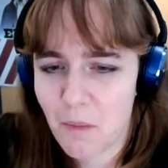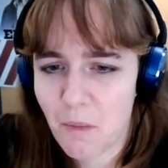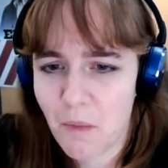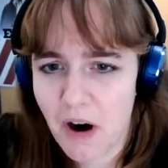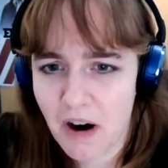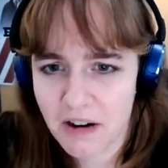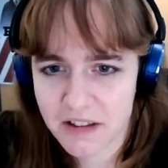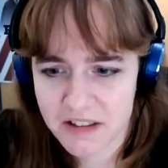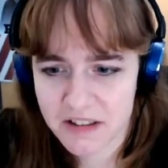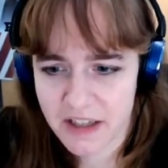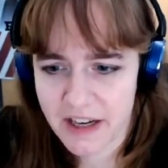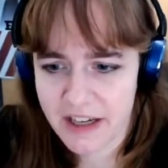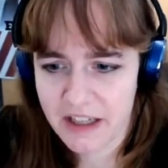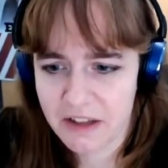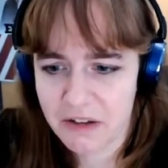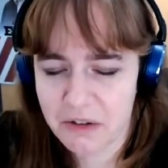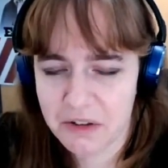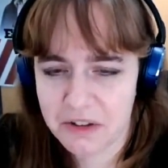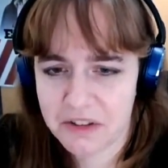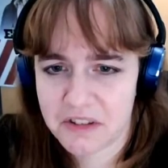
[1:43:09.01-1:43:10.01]
Marx and
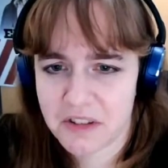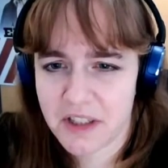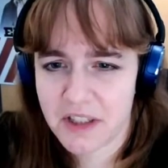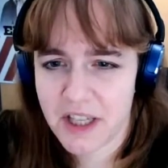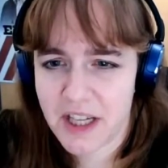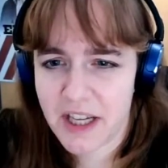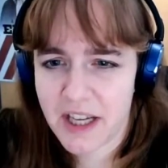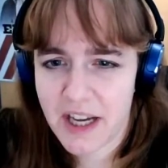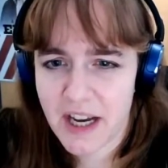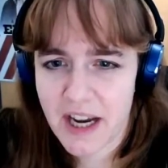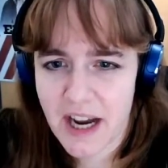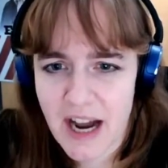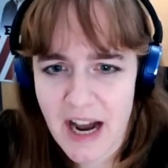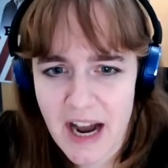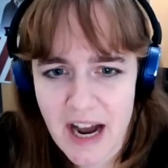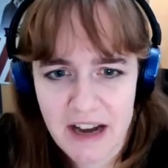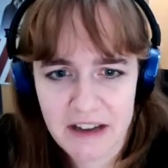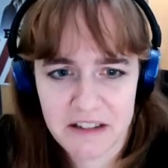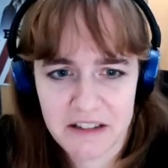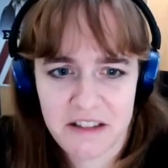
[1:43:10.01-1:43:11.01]
Engels
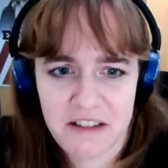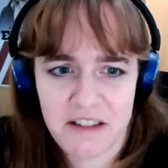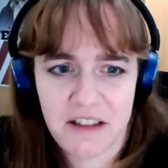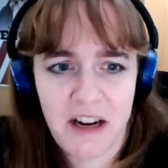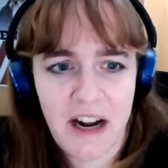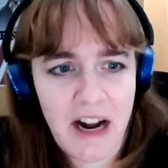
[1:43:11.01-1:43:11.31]
had,